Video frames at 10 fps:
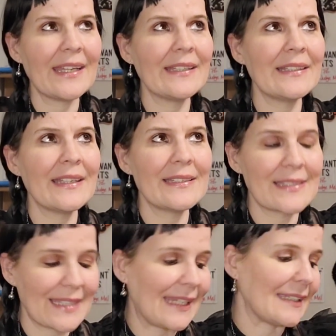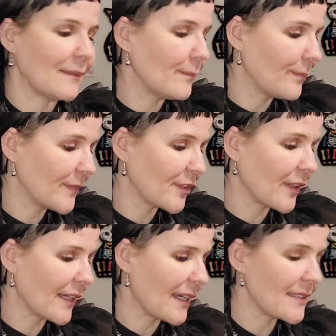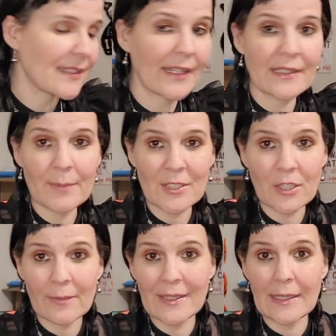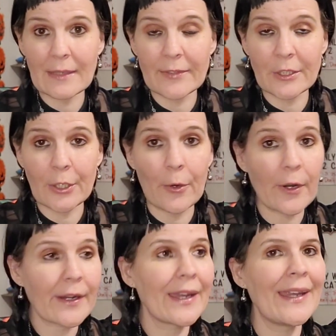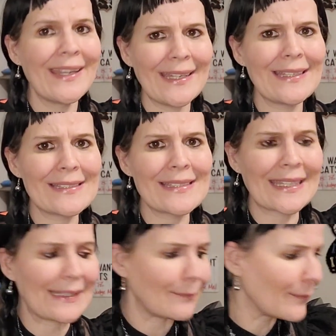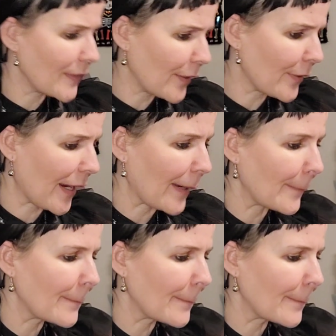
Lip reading: Insane. That's all I gotta say. Especially when you live in New York. Insane. Okay.